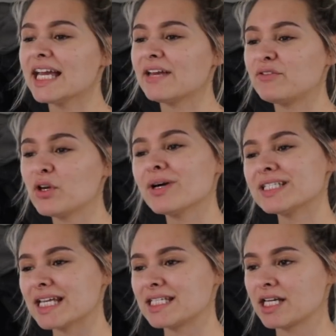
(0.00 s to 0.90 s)
If you are
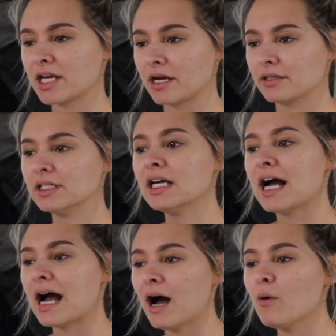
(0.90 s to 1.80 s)
dating a girl,
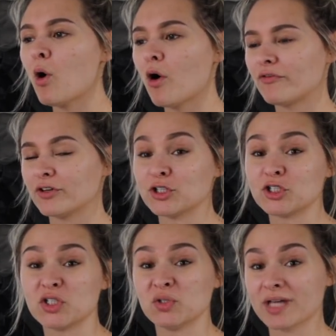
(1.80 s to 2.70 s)
how often
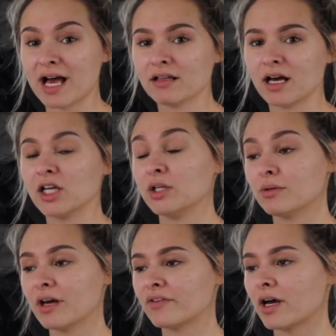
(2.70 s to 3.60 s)
should you tell her you
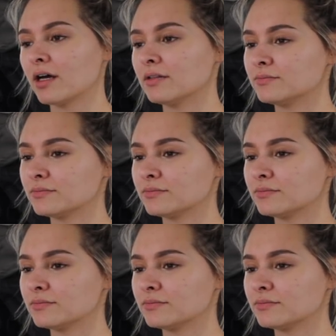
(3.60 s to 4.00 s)
love her?